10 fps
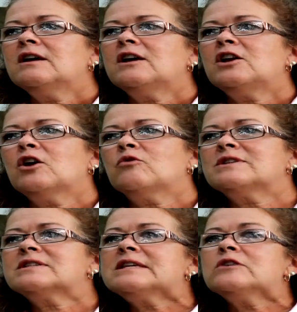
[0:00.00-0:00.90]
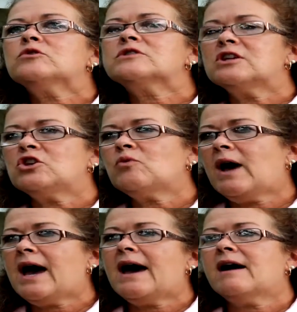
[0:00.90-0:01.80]
you know, the skills that you
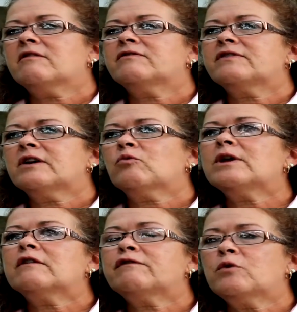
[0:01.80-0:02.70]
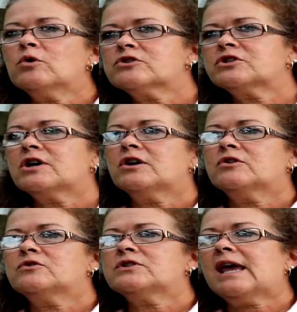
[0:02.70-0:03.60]
have, reinforce
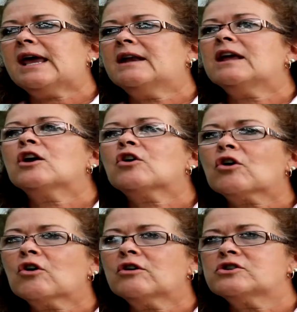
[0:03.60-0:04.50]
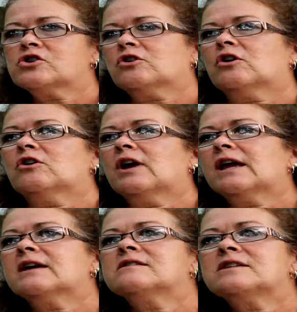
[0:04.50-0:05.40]
those and encourage her
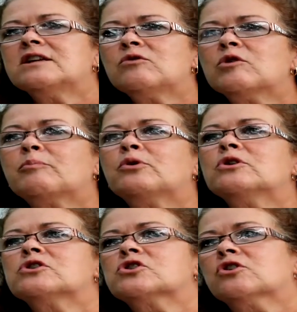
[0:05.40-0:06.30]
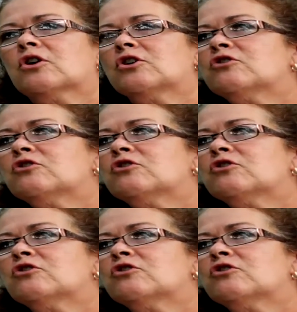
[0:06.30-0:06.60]
and continue to push her.